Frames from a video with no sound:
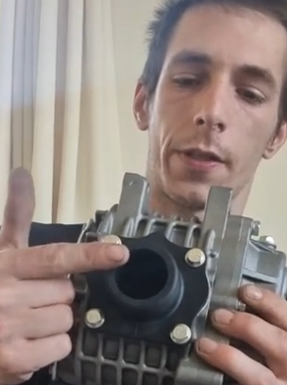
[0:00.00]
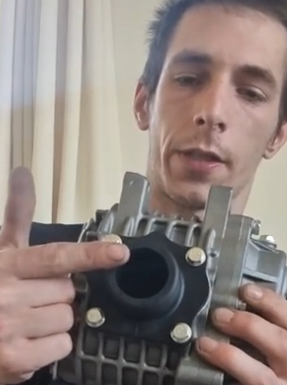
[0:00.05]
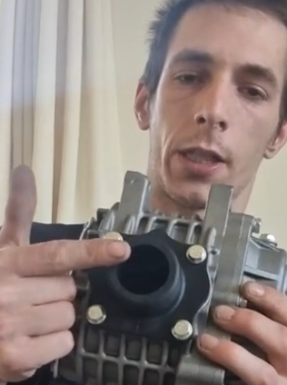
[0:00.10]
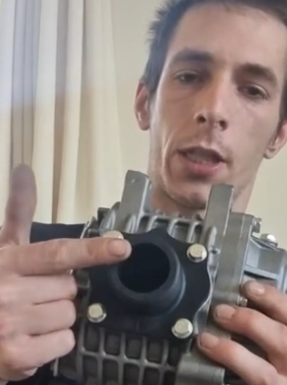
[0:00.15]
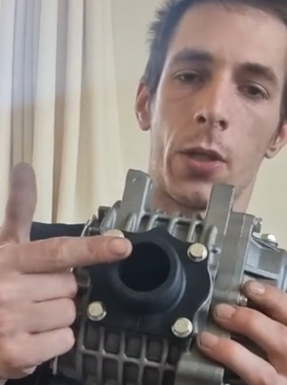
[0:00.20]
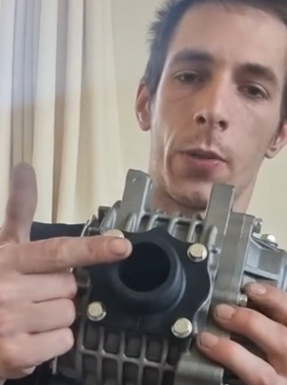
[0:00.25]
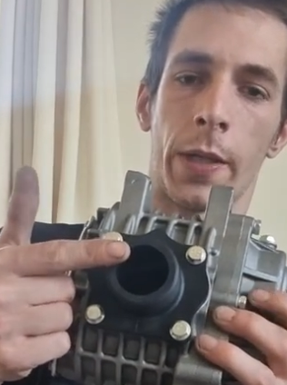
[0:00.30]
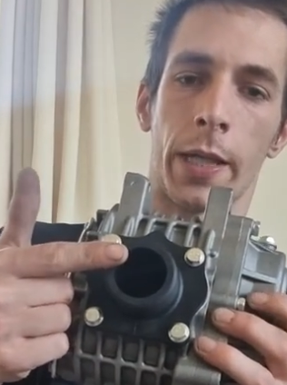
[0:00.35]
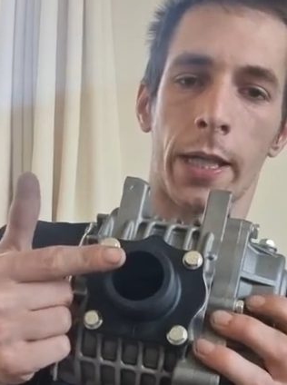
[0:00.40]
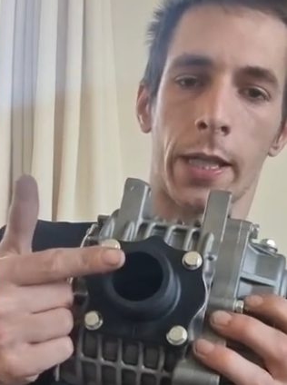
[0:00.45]

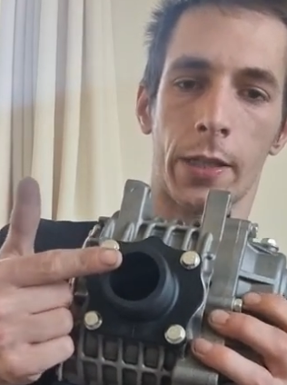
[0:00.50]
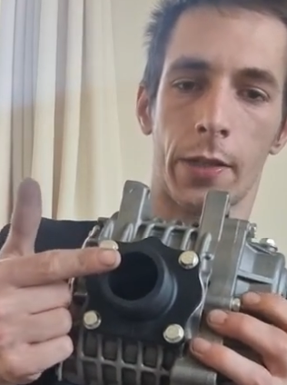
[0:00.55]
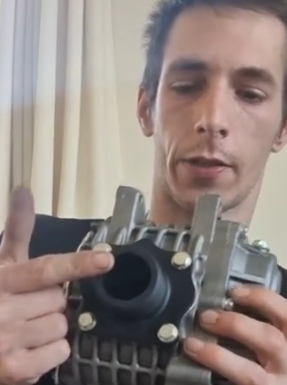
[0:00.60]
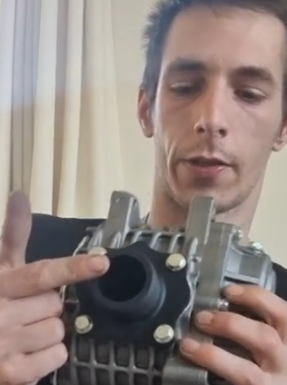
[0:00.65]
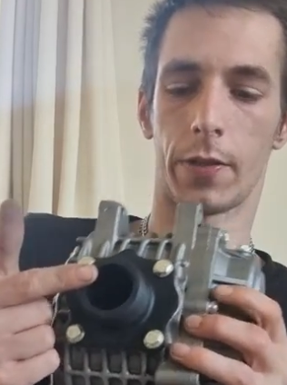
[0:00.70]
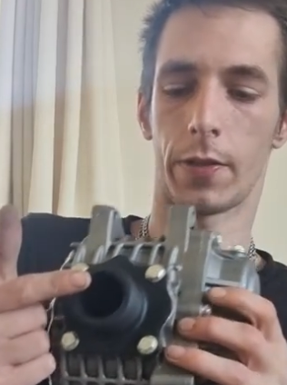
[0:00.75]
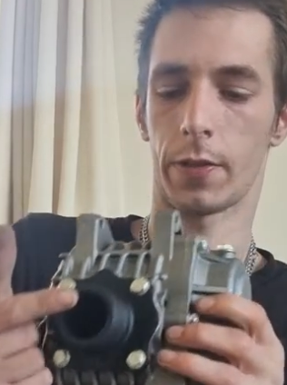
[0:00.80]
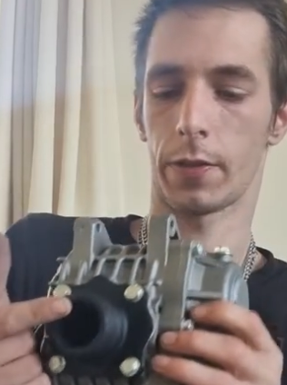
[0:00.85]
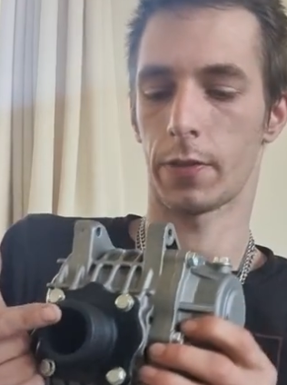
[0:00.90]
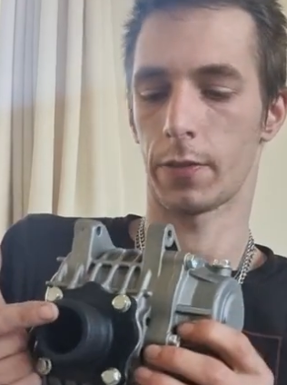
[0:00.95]
going,
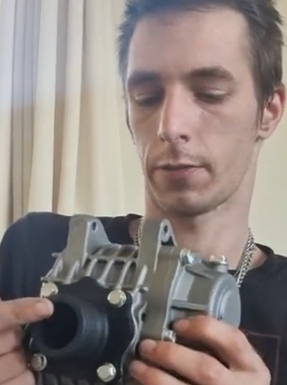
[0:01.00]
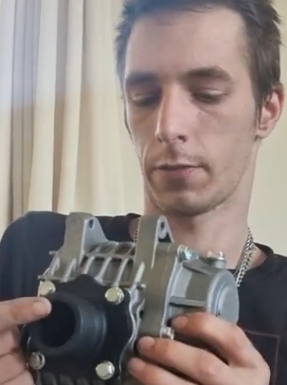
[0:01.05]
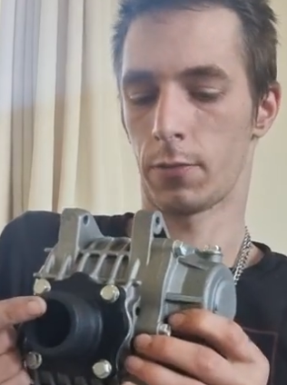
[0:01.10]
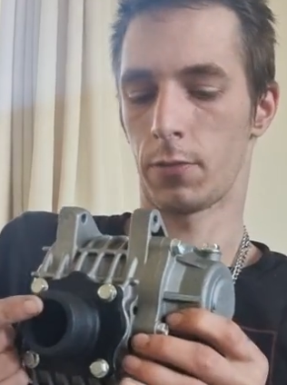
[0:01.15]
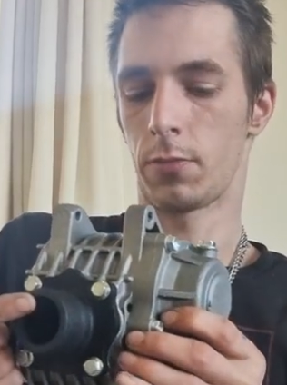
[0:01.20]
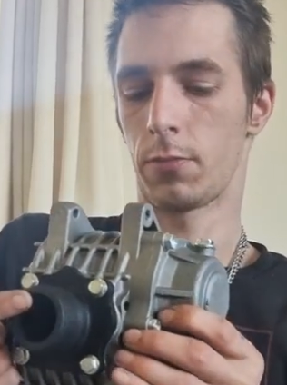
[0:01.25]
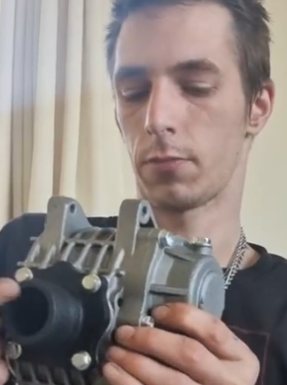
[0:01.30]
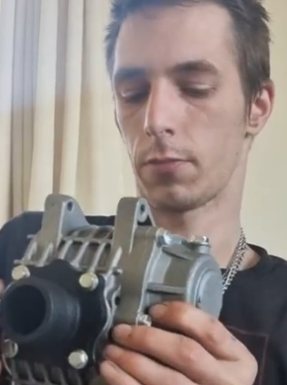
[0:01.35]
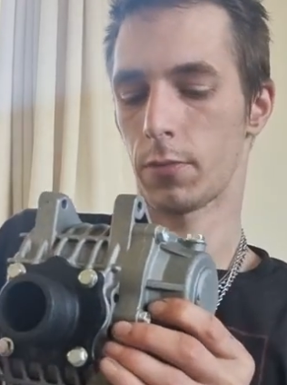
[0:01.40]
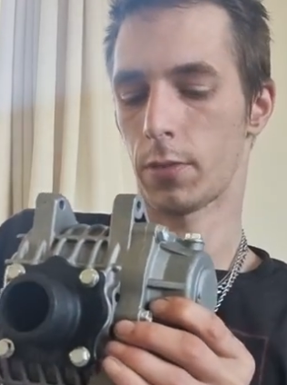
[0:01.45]

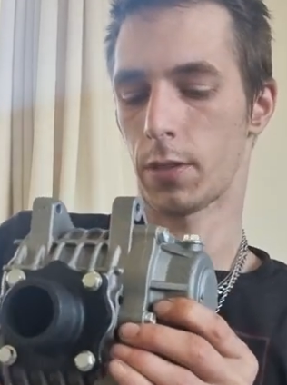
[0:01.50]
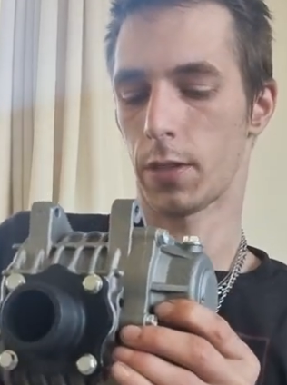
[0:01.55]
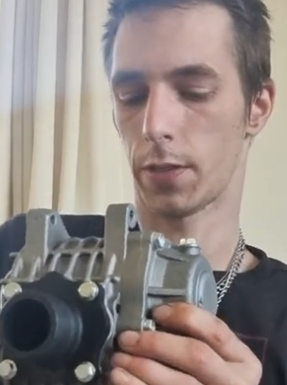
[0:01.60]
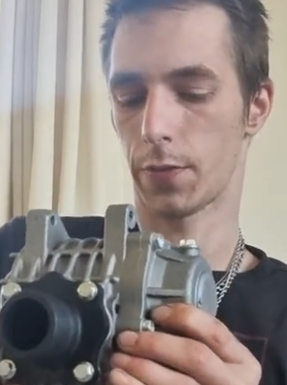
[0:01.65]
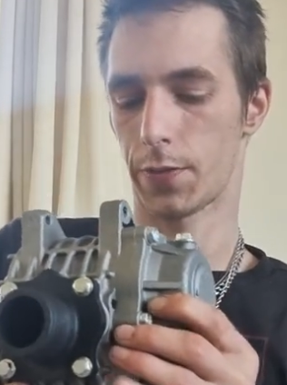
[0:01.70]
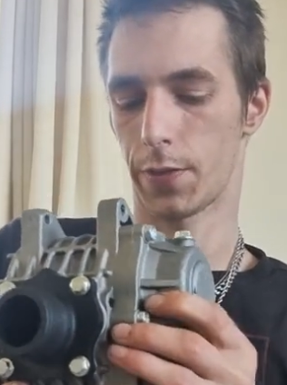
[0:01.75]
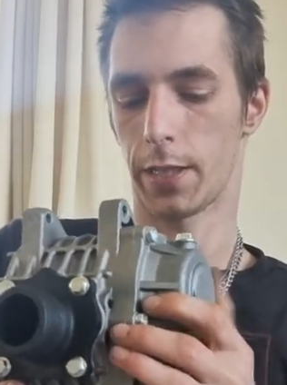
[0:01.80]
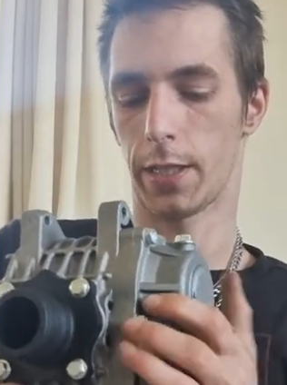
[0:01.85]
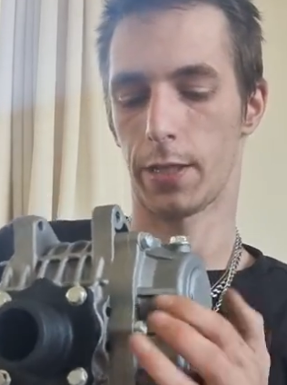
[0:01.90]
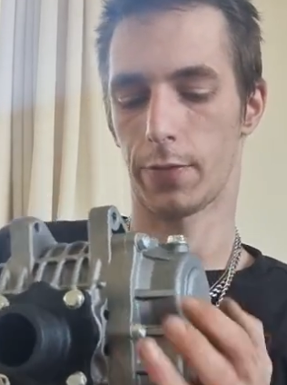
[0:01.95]

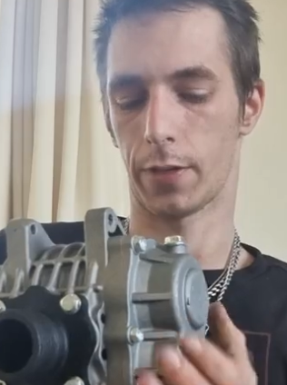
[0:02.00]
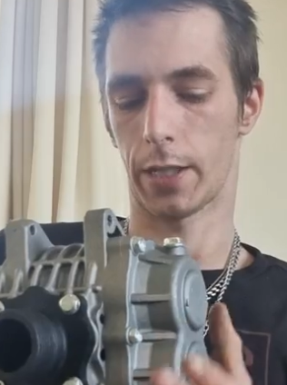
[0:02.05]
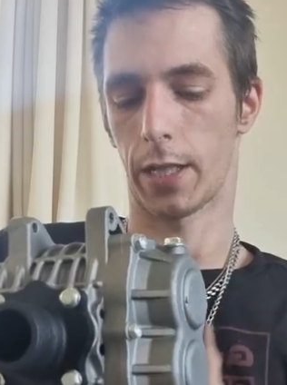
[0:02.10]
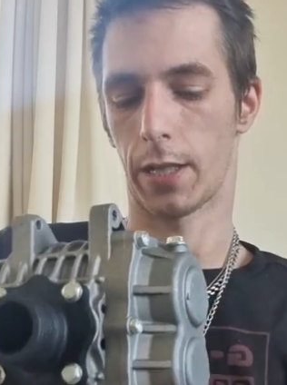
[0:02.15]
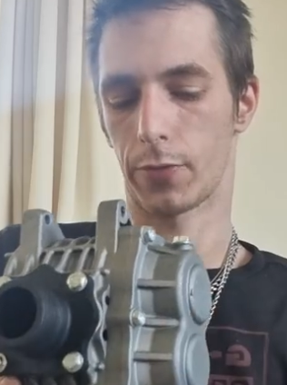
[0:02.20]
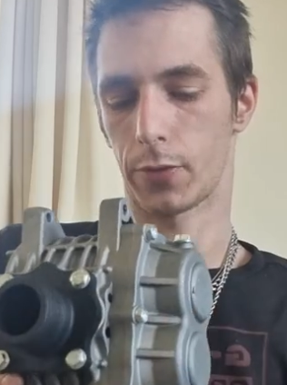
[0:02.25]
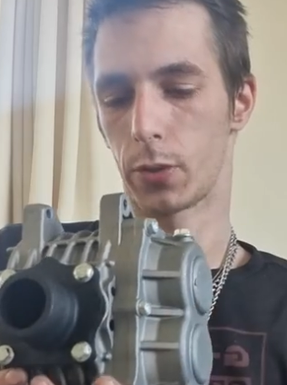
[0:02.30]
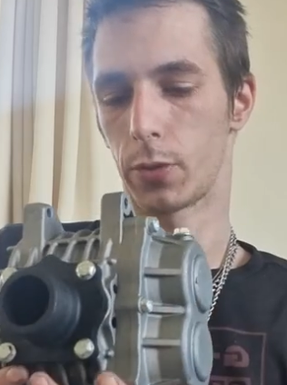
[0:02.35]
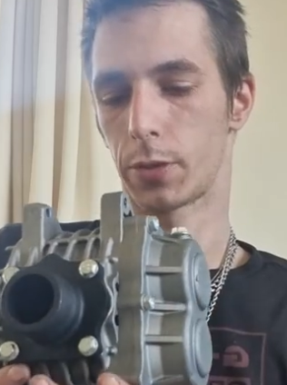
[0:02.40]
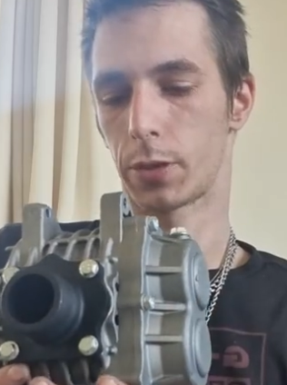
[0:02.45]
let's see if I
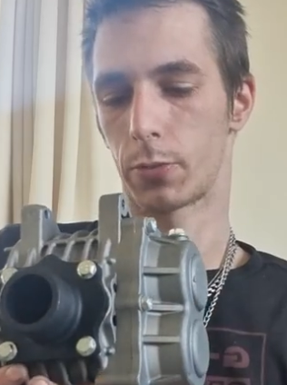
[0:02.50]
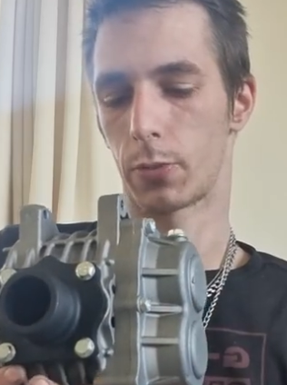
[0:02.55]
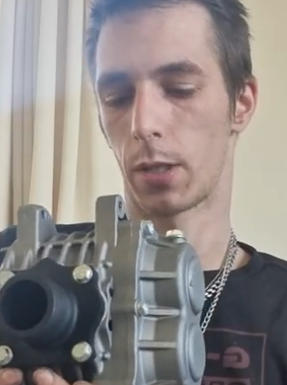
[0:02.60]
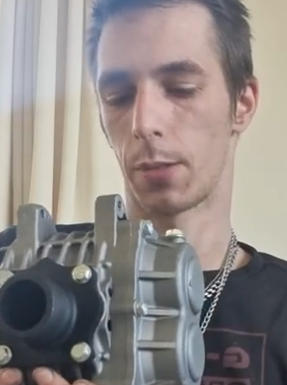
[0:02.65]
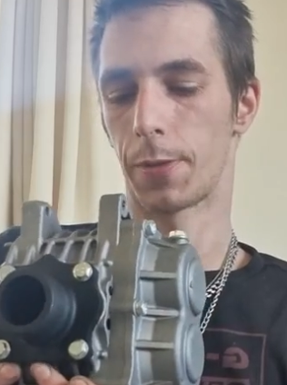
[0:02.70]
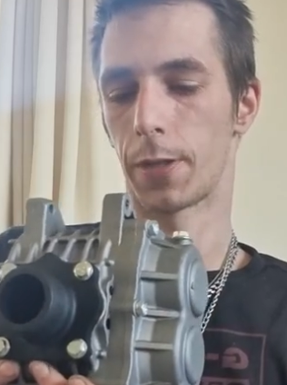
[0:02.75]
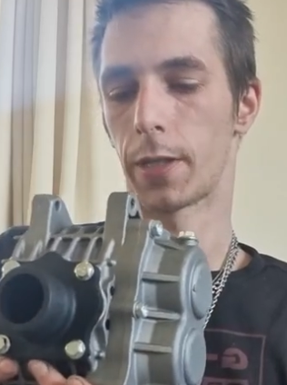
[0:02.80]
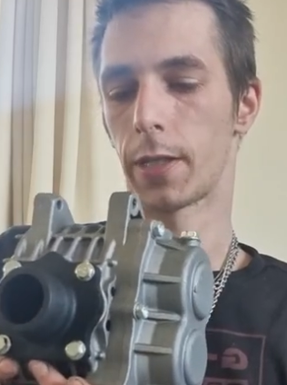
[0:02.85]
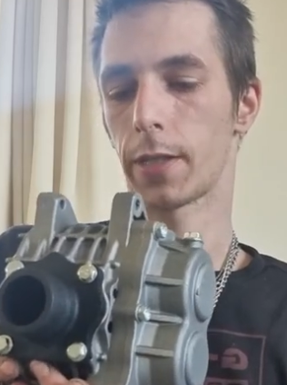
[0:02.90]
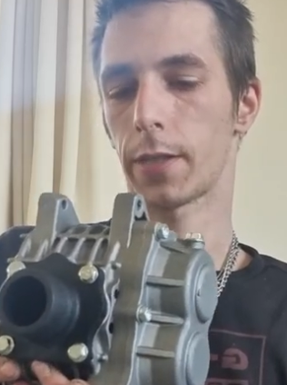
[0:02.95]
have good
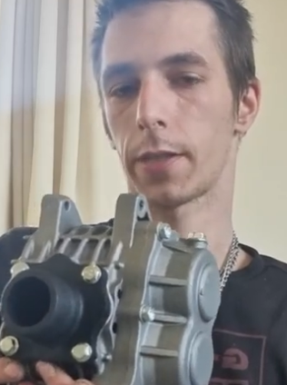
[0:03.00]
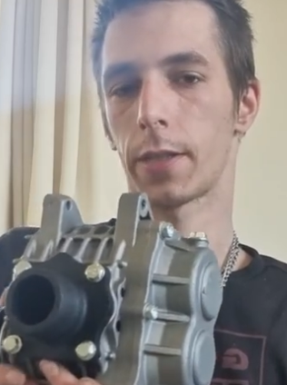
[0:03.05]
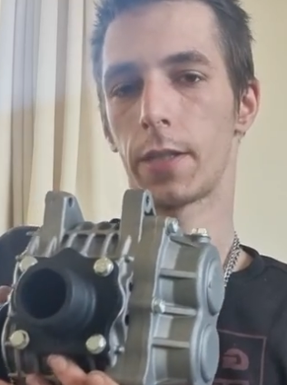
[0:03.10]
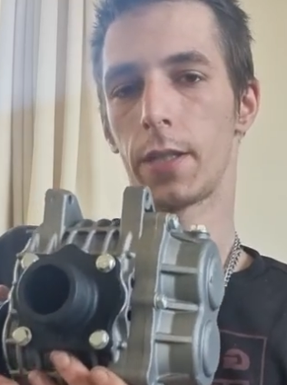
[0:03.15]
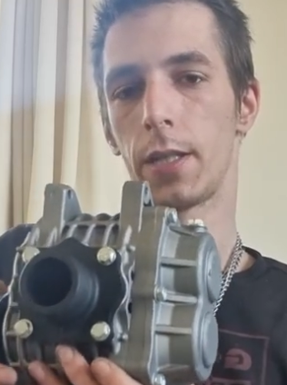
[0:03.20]
grip on it.